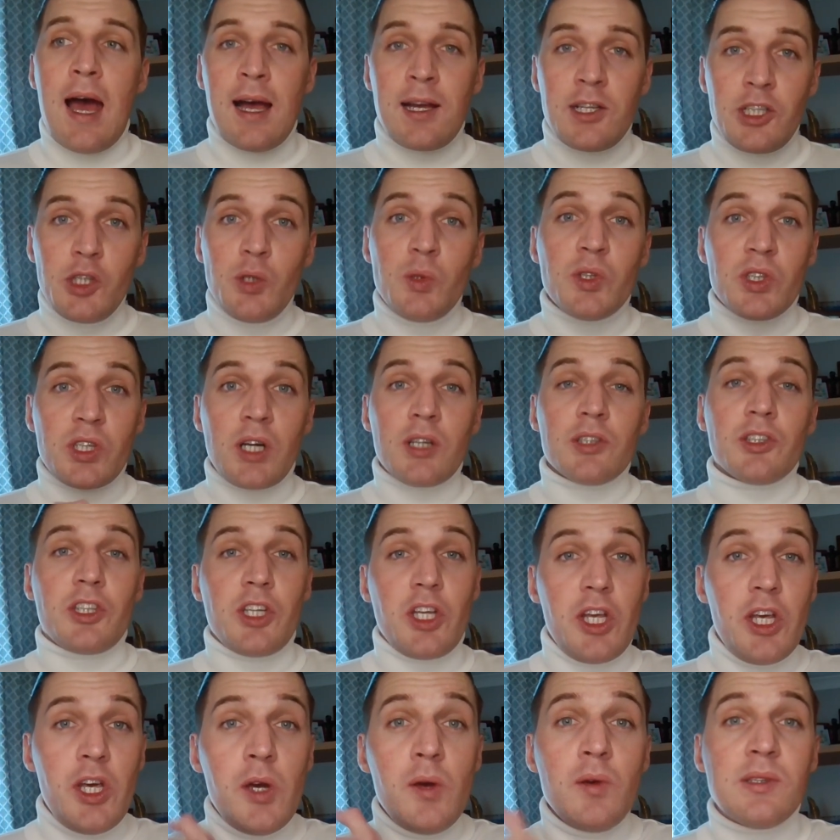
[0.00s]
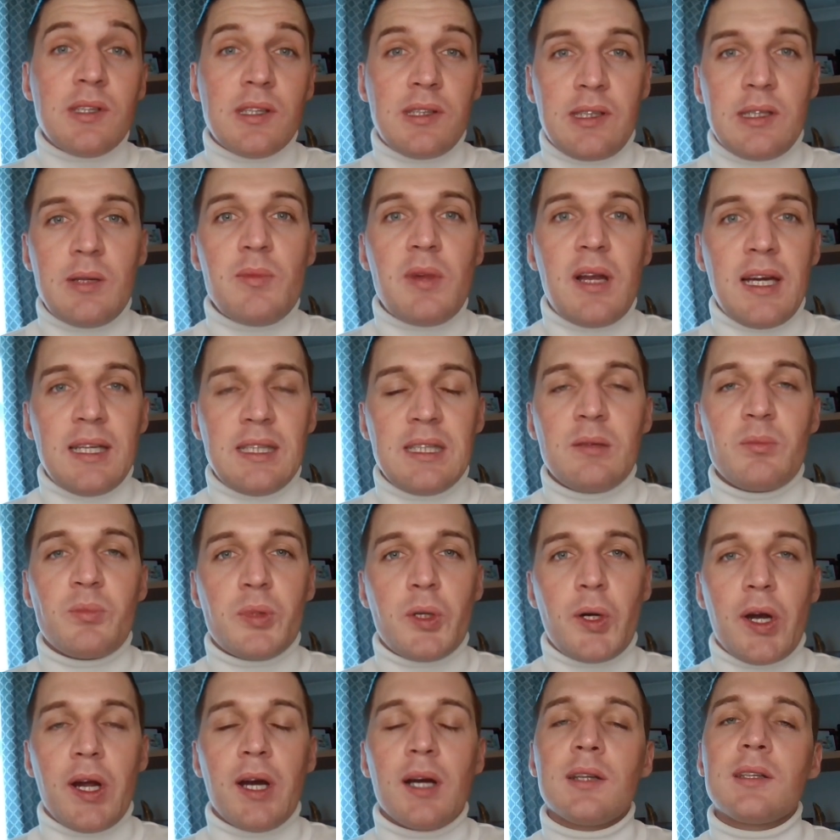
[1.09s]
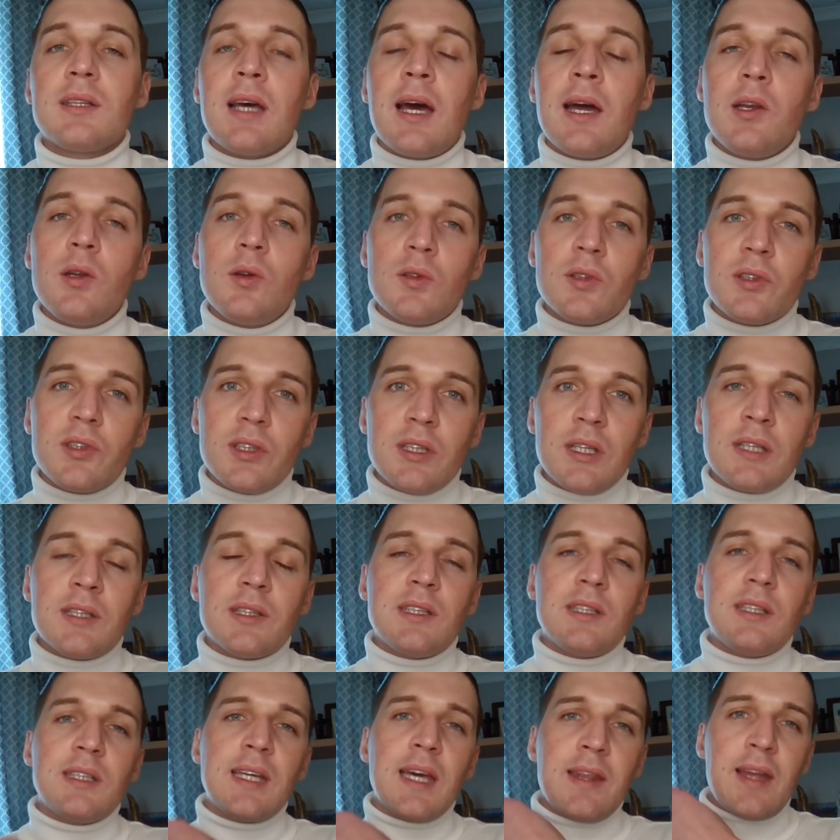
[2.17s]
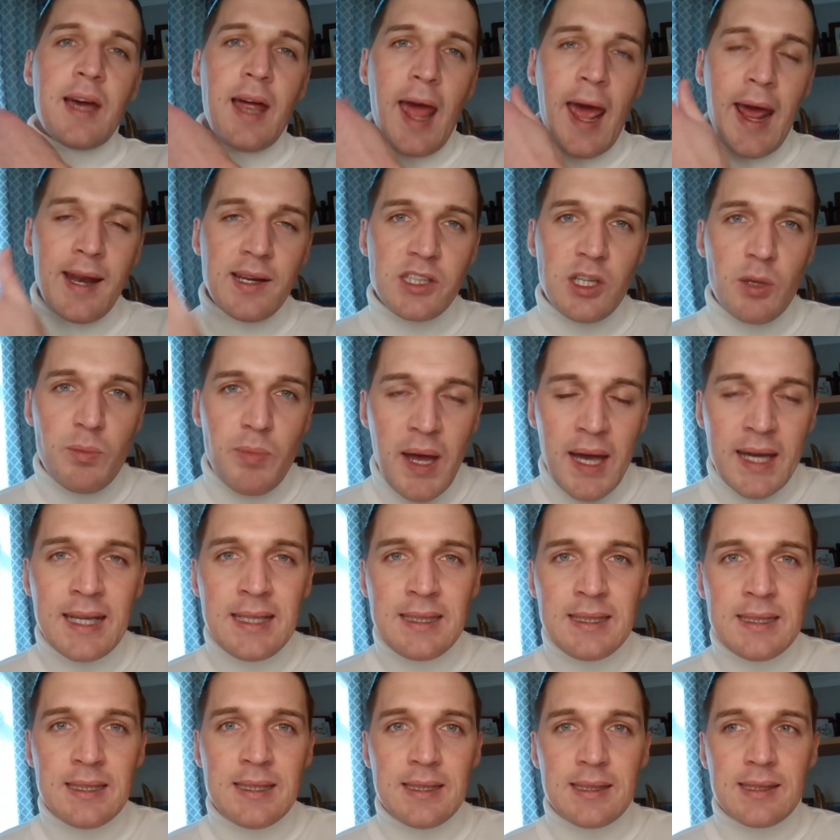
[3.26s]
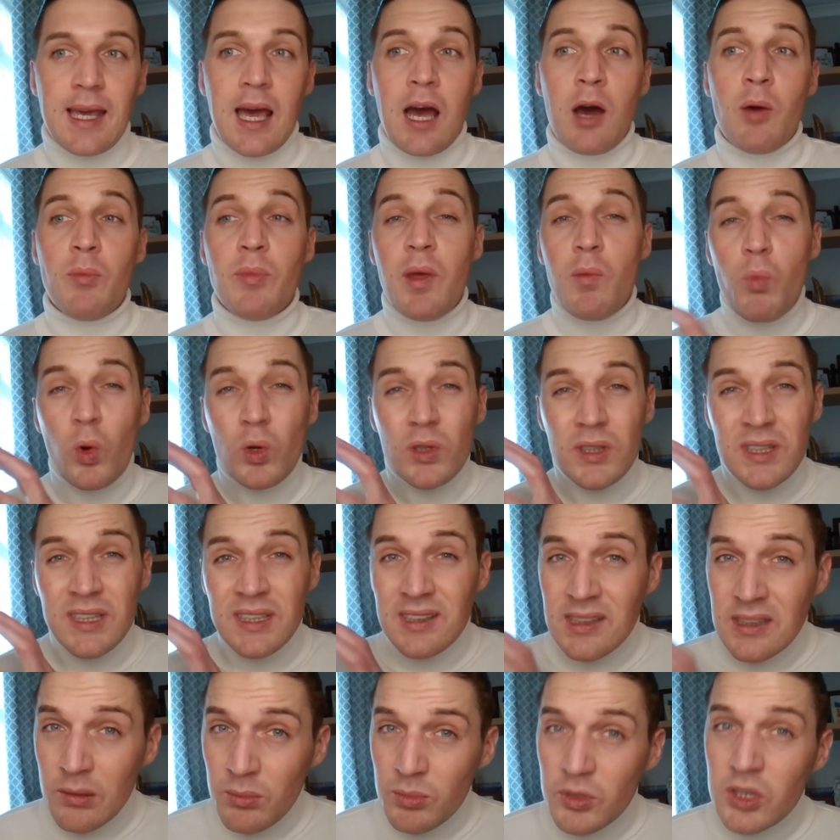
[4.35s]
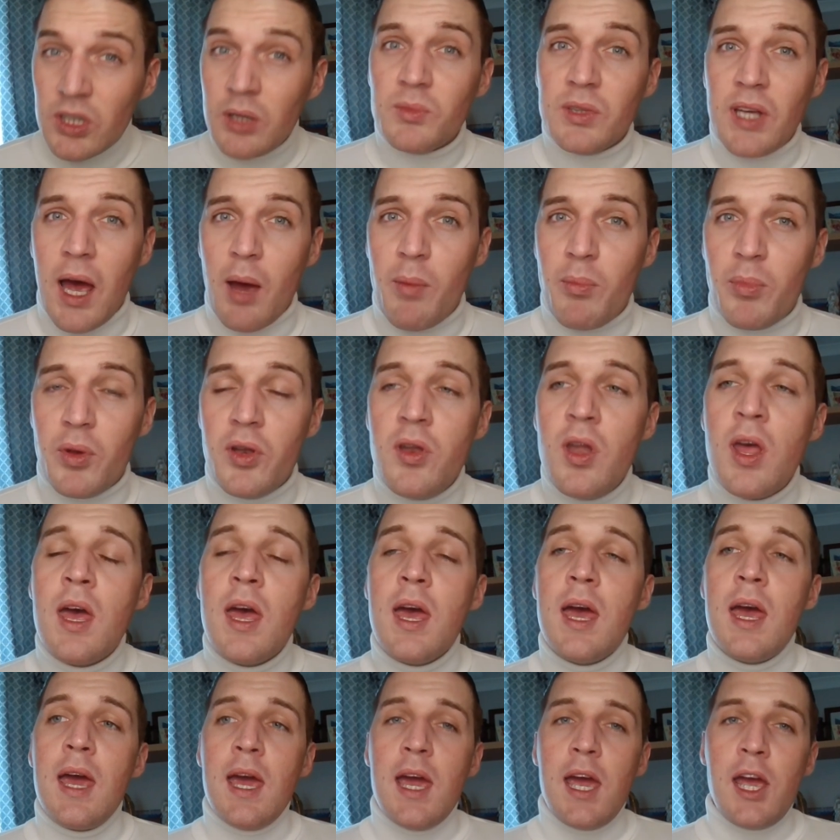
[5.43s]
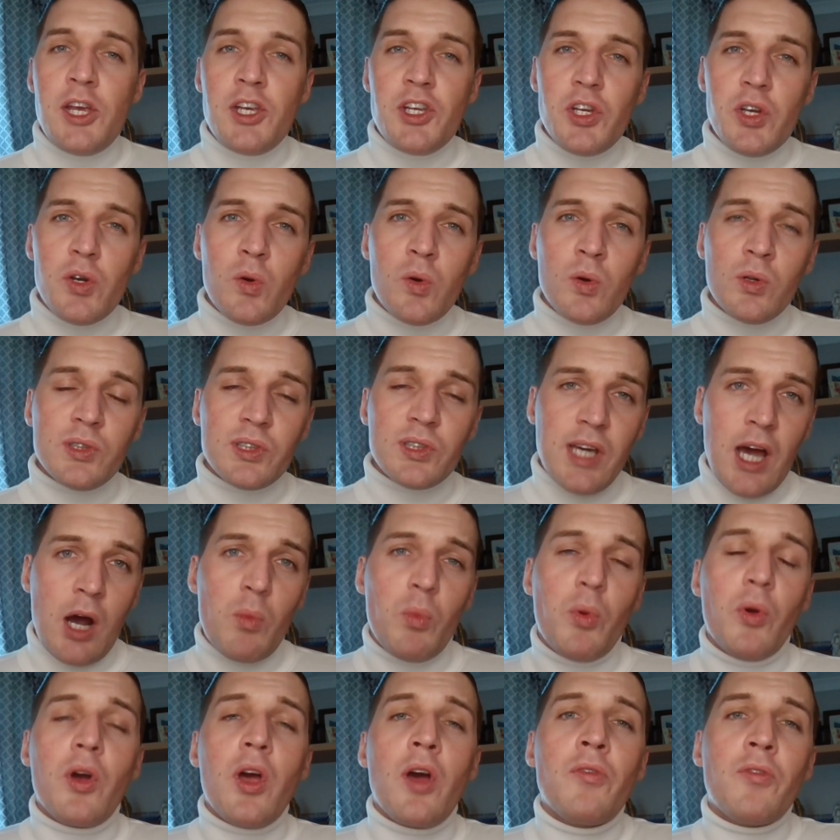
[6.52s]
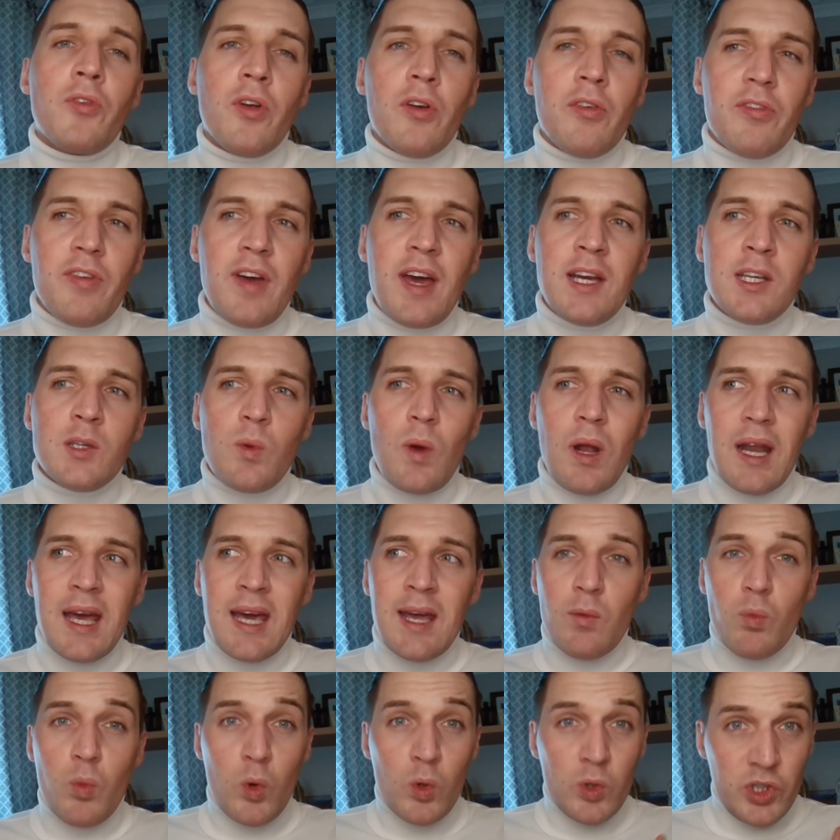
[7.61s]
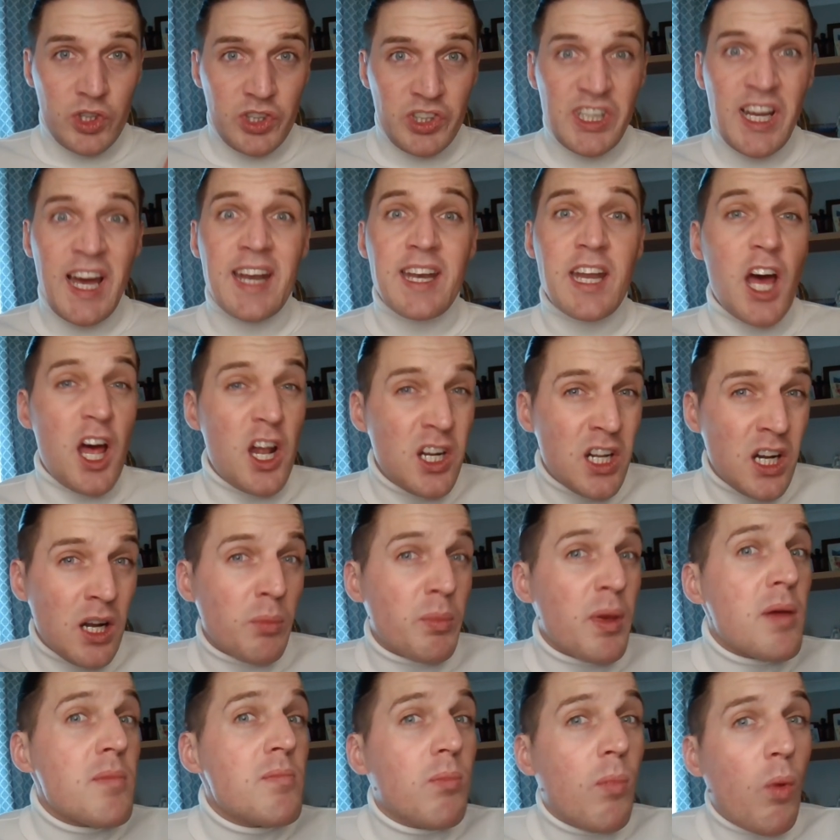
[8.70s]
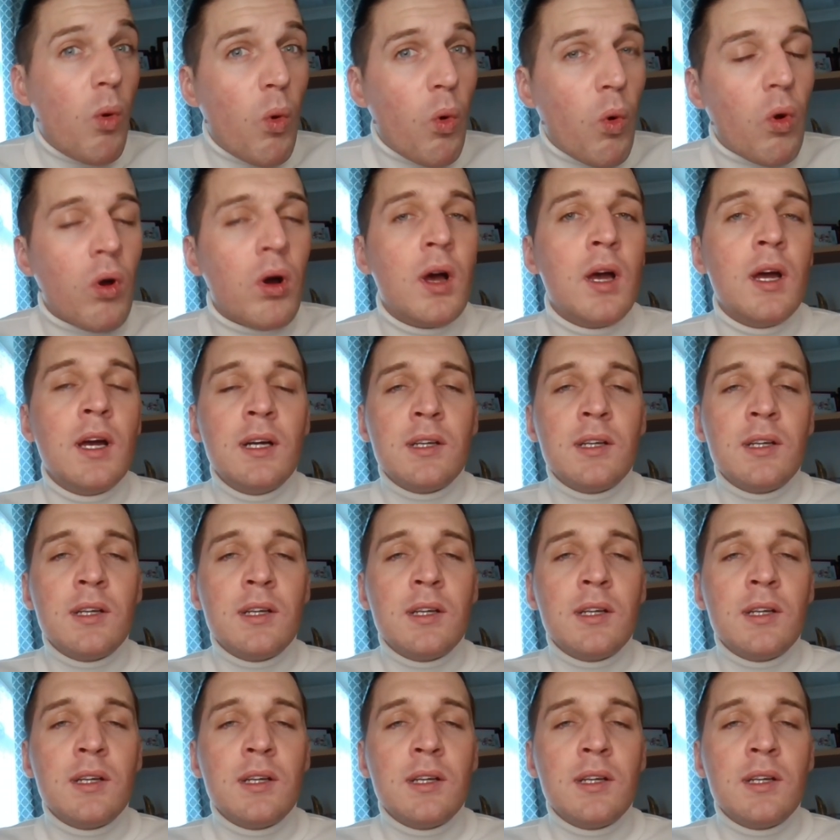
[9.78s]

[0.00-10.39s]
as you start to use a stimulating product and you're starting to get that energy back into the scalp, then what can sometimes happen is your scalp will go for a phase where it will shed a little bit more.